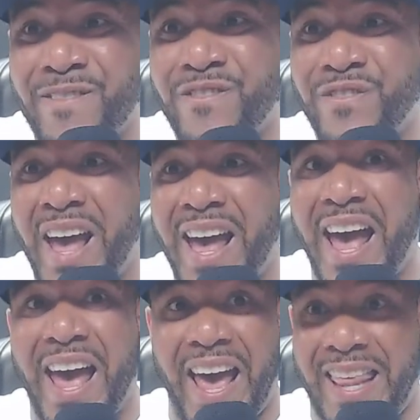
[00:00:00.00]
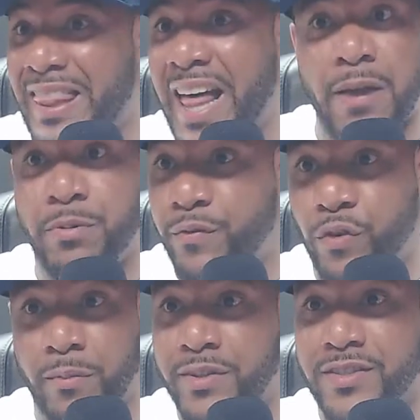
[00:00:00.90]
vet in live
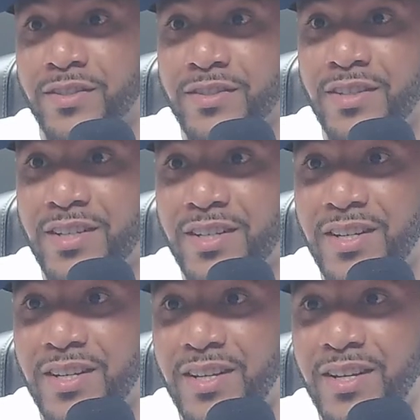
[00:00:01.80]
performances. Shout out.